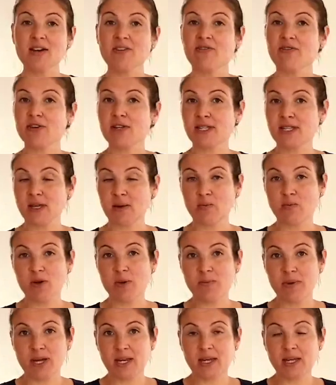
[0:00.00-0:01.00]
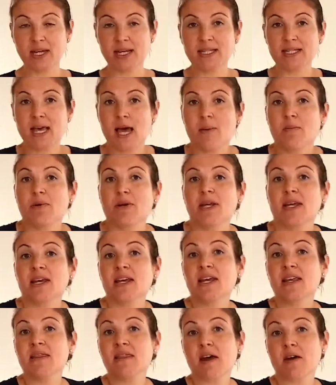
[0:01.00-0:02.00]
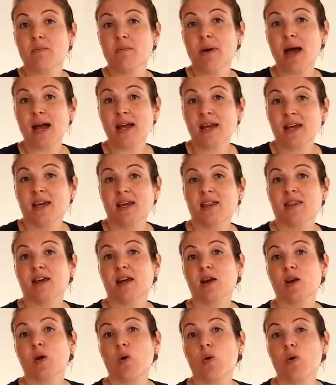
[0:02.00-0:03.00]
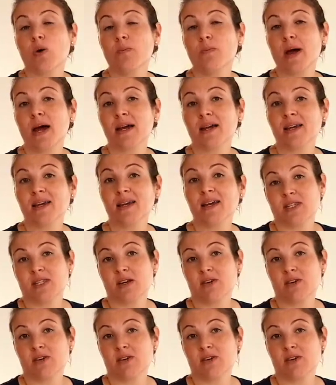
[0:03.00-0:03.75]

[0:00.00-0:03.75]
For some women, it's happening in their back, in their lower back,